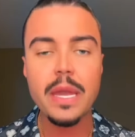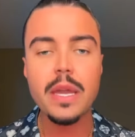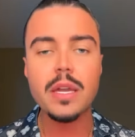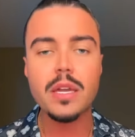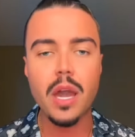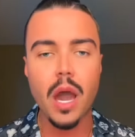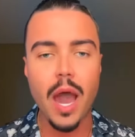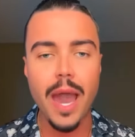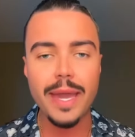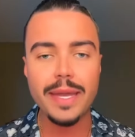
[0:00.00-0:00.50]

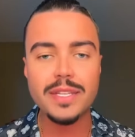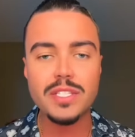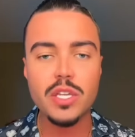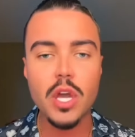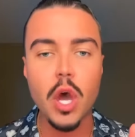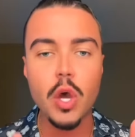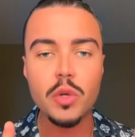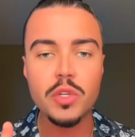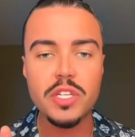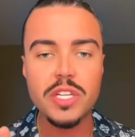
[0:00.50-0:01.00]
Guys,
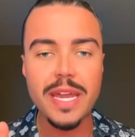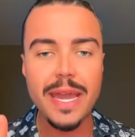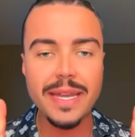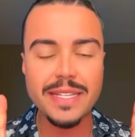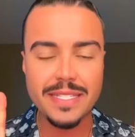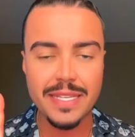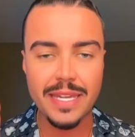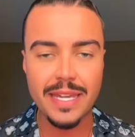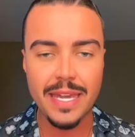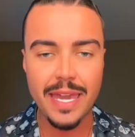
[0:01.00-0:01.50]

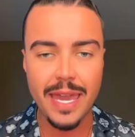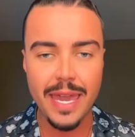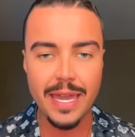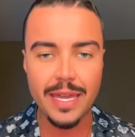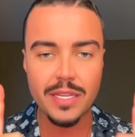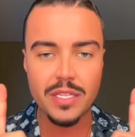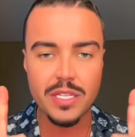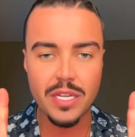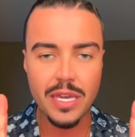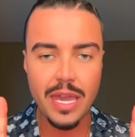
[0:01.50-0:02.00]
OTX and
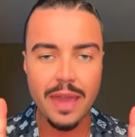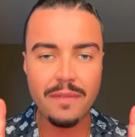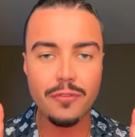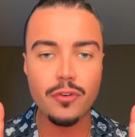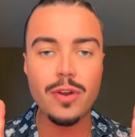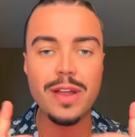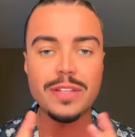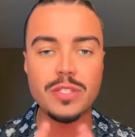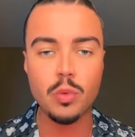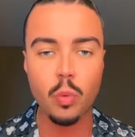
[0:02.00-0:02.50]
King
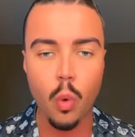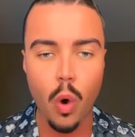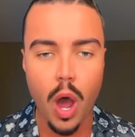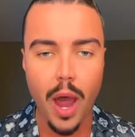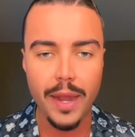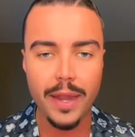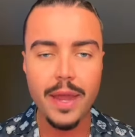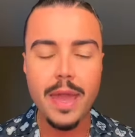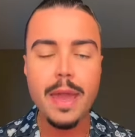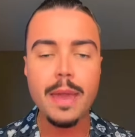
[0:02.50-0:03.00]
together as
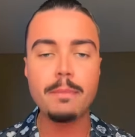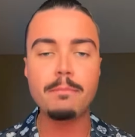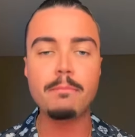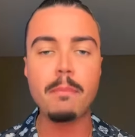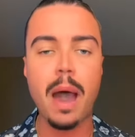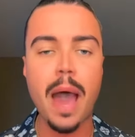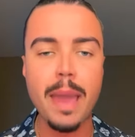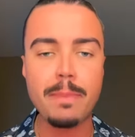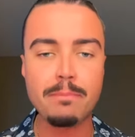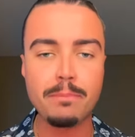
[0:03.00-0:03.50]
one,
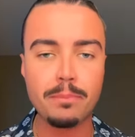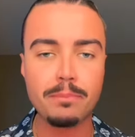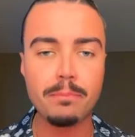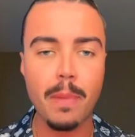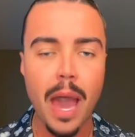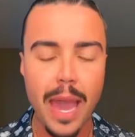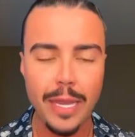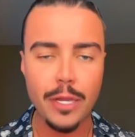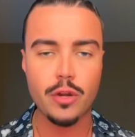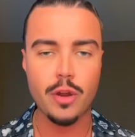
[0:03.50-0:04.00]
my,
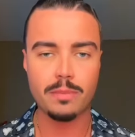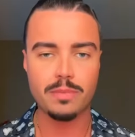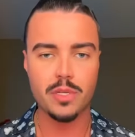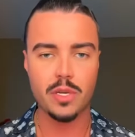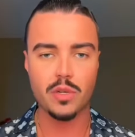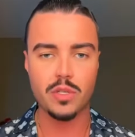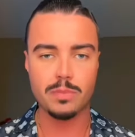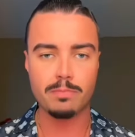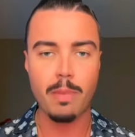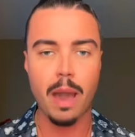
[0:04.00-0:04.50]
my
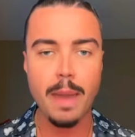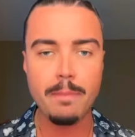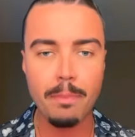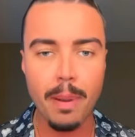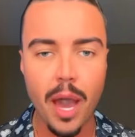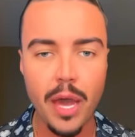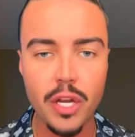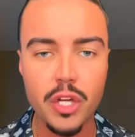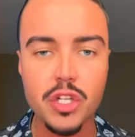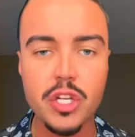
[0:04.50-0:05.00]
cryptos, my
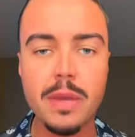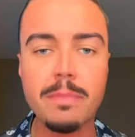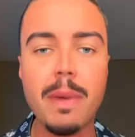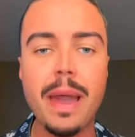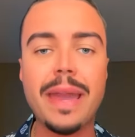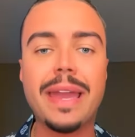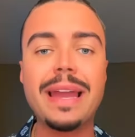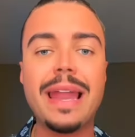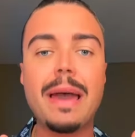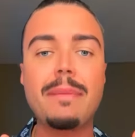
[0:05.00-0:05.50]
partnership, my
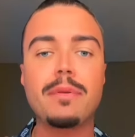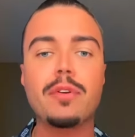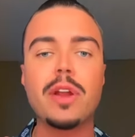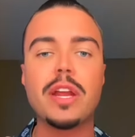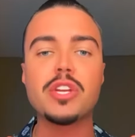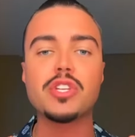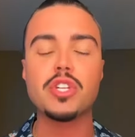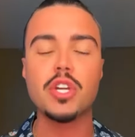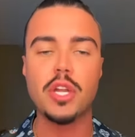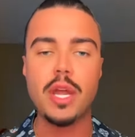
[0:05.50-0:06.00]

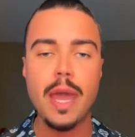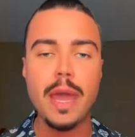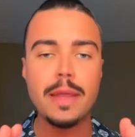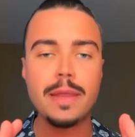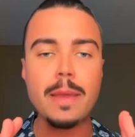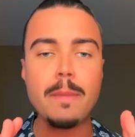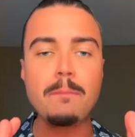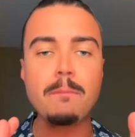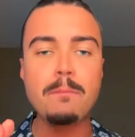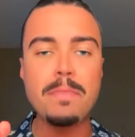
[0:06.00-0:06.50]
collaboration,
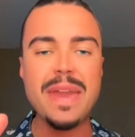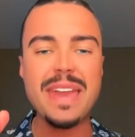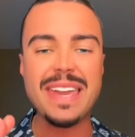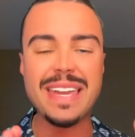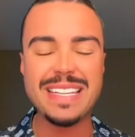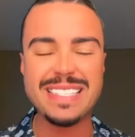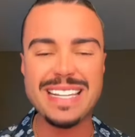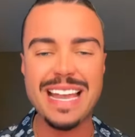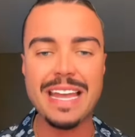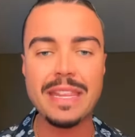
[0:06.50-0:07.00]
the
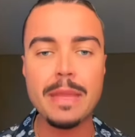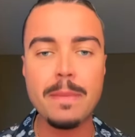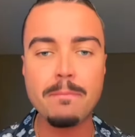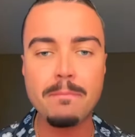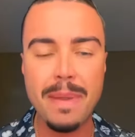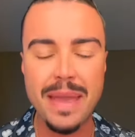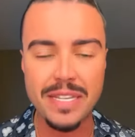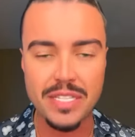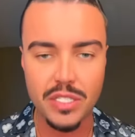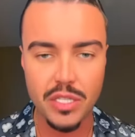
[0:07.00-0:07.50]
biggest and the
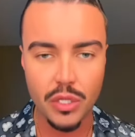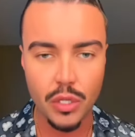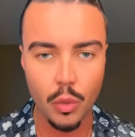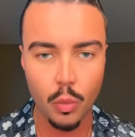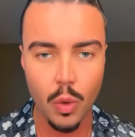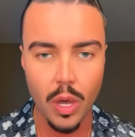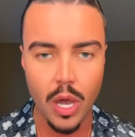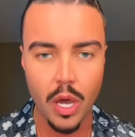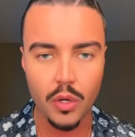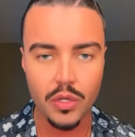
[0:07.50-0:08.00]
best in the
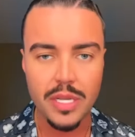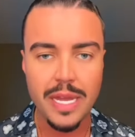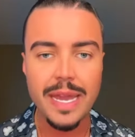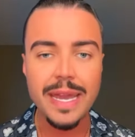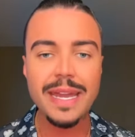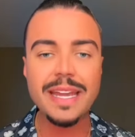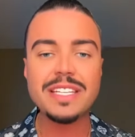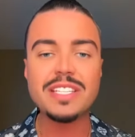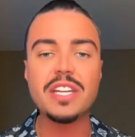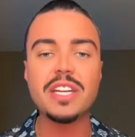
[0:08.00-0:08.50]
world
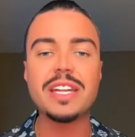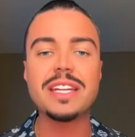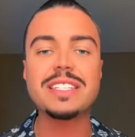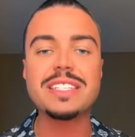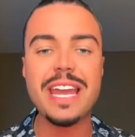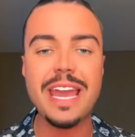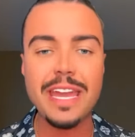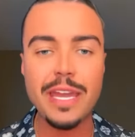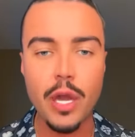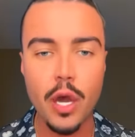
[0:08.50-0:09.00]
is going to
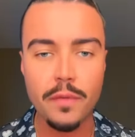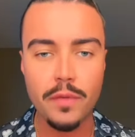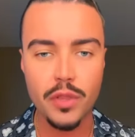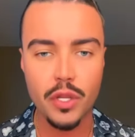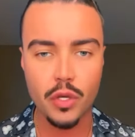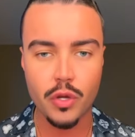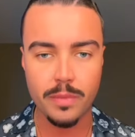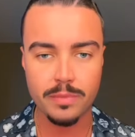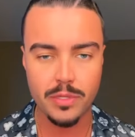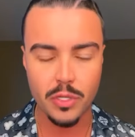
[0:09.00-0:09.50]
take over the
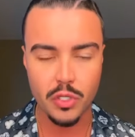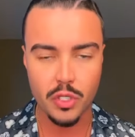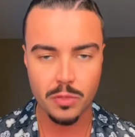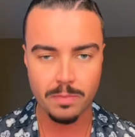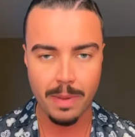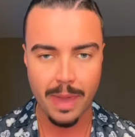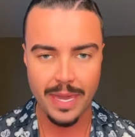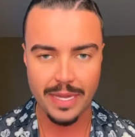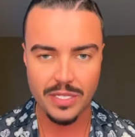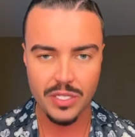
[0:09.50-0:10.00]
crypto
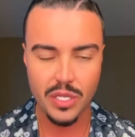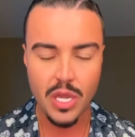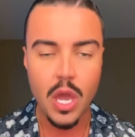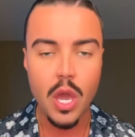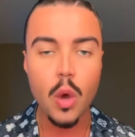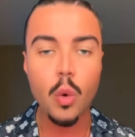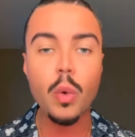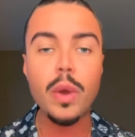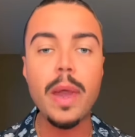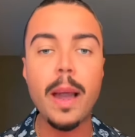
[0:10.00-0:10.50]
space.
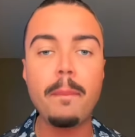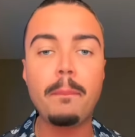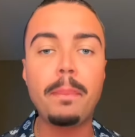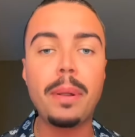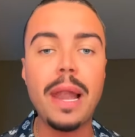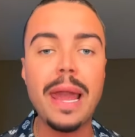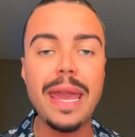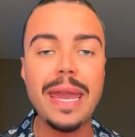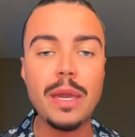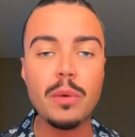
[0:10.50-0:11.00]
We are
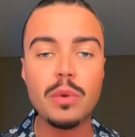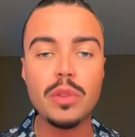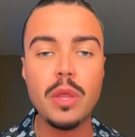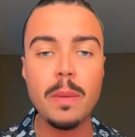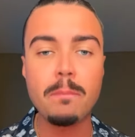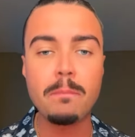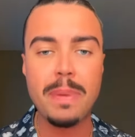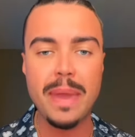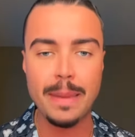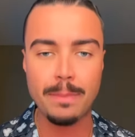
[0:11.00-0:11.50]
playing with the
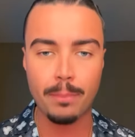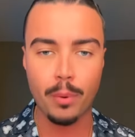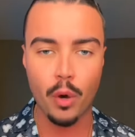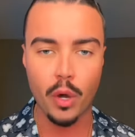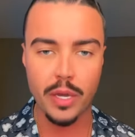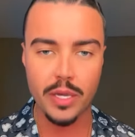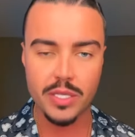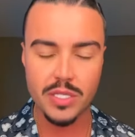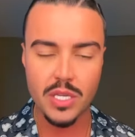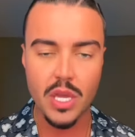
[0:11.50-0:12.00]
big
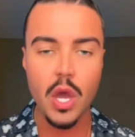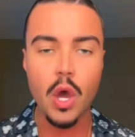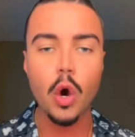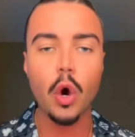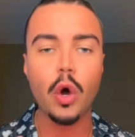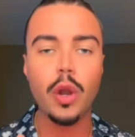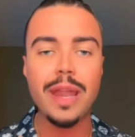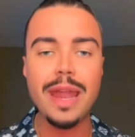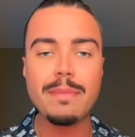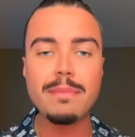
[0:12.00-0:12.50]
boys,
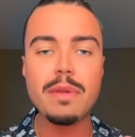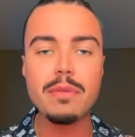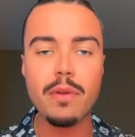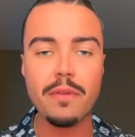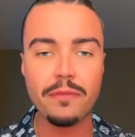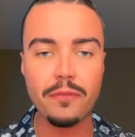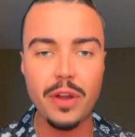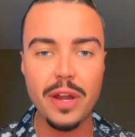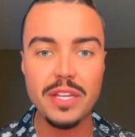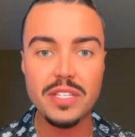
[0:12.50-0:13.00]
or let me
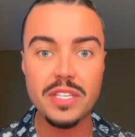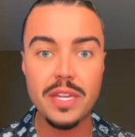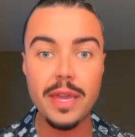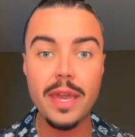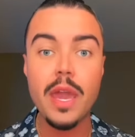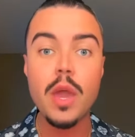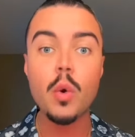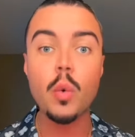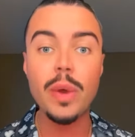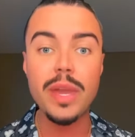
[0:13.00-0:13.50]
rephrase
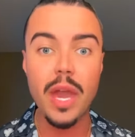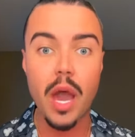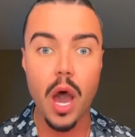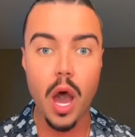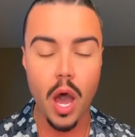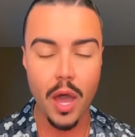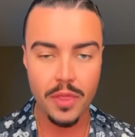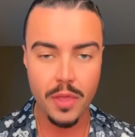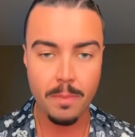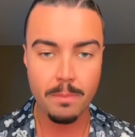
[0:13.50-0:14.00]
it, we
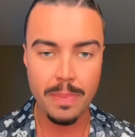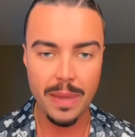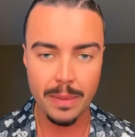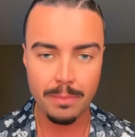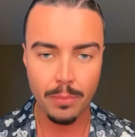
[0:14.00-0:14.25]
are the big